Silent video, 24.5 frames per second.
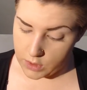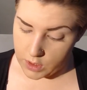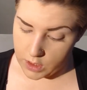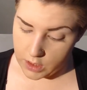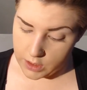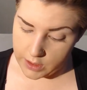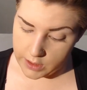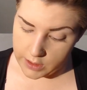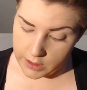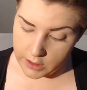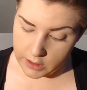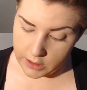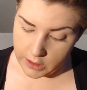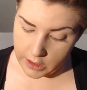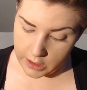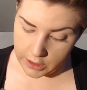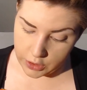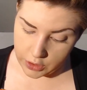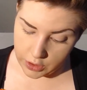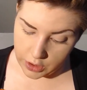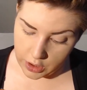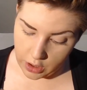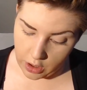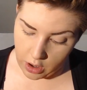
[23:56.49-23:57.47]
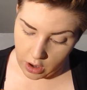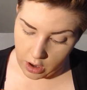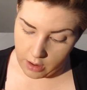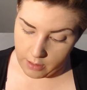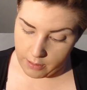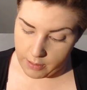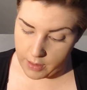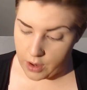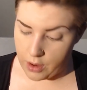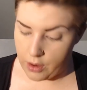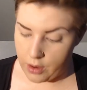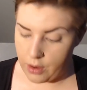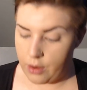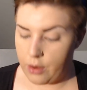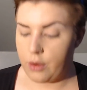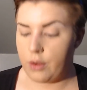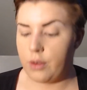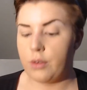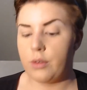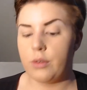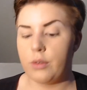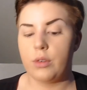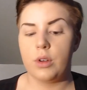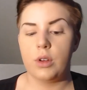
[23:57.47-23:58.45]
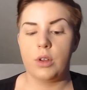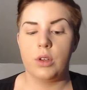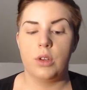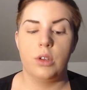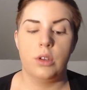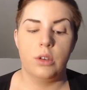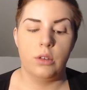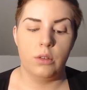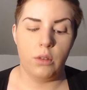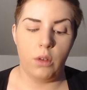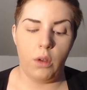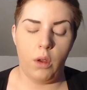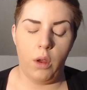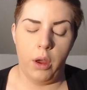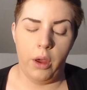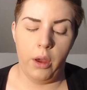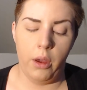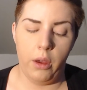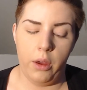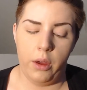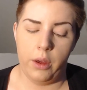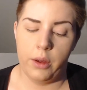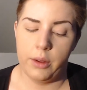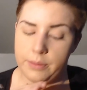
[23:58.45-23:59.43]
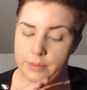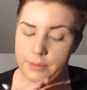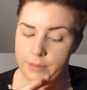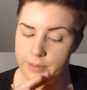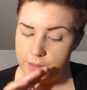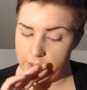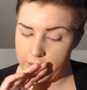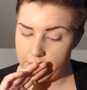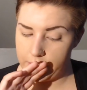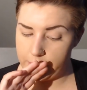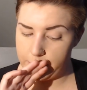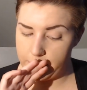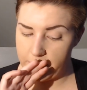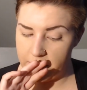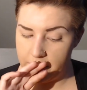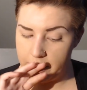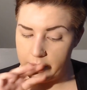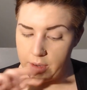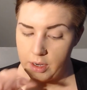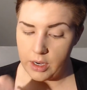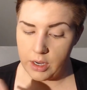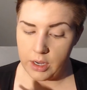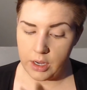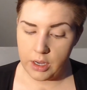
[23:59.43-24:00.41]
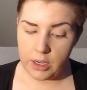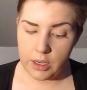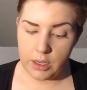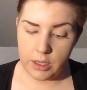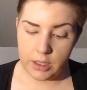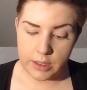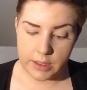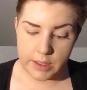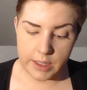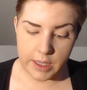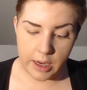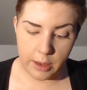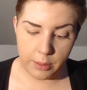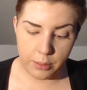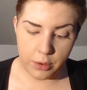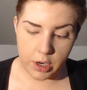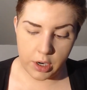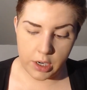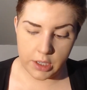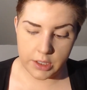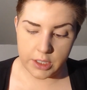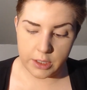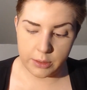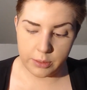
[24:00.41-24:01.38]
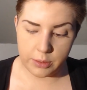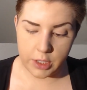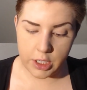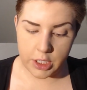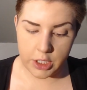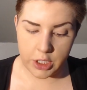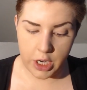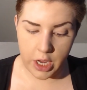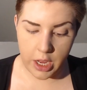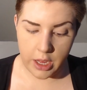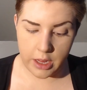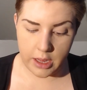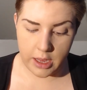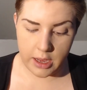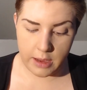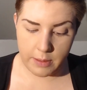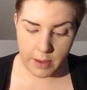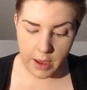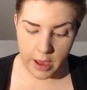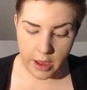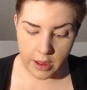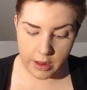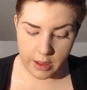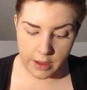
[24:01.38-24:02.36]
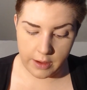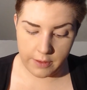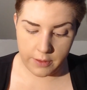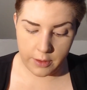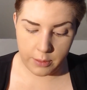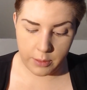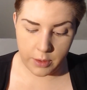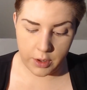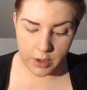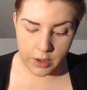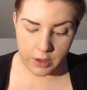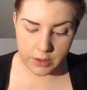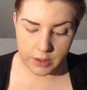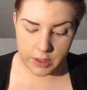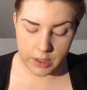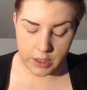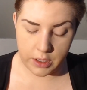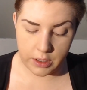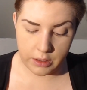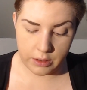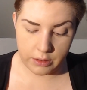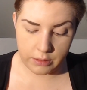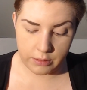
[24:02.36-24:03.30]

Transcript: This is actually a combo, excuse me, it's like a bronzer blush highlight palette from Ulta.